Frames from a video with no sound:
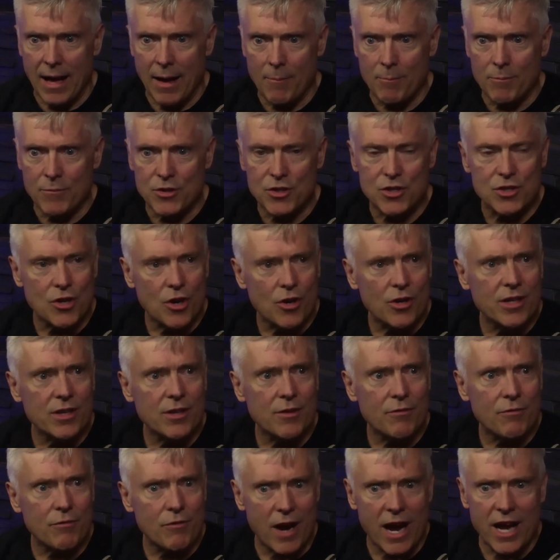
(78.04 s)
starting the
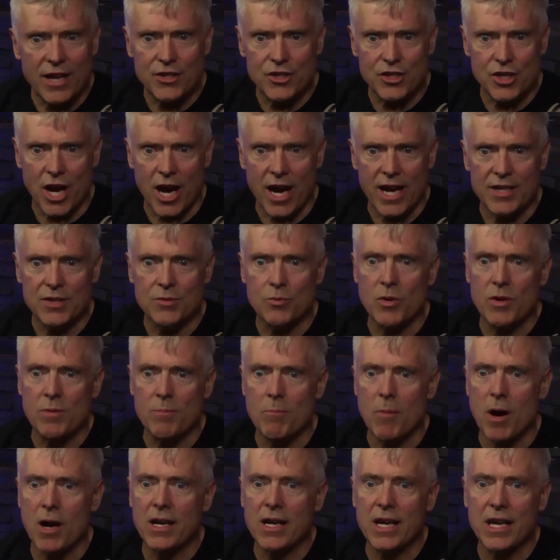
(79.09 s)
franchise with
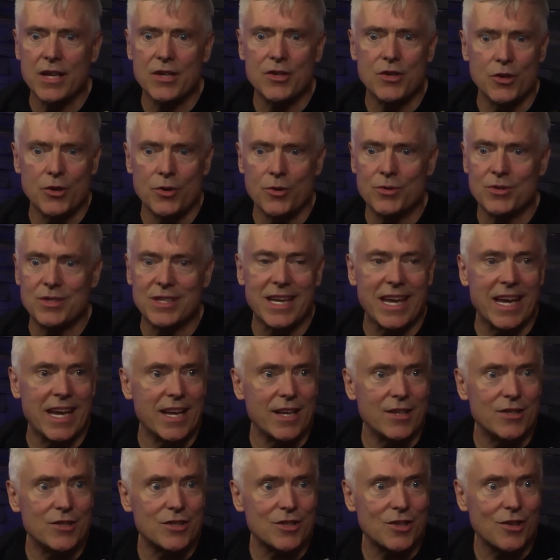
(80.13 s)
Monkey Do's
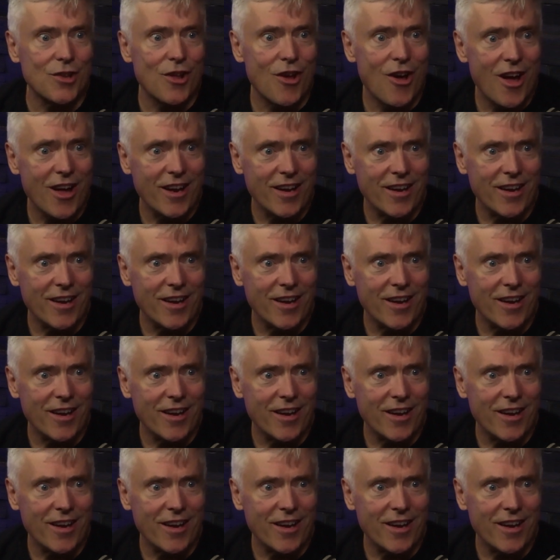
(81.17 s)
Kids Salon.